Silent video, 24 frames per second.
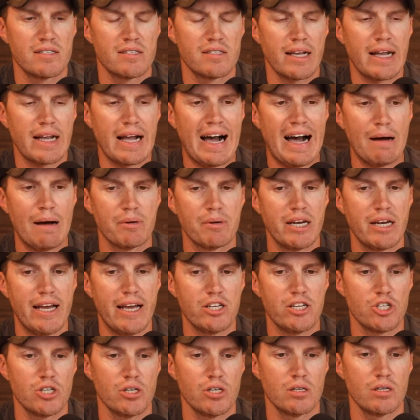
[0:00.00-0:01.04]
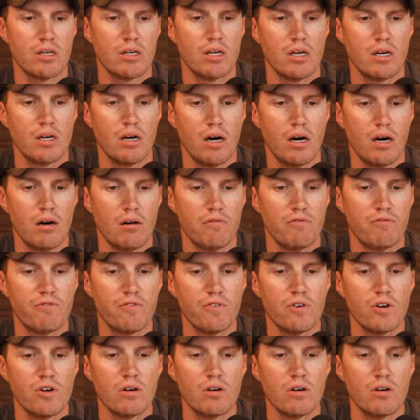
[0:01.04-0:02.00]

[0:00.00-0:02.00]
the combination of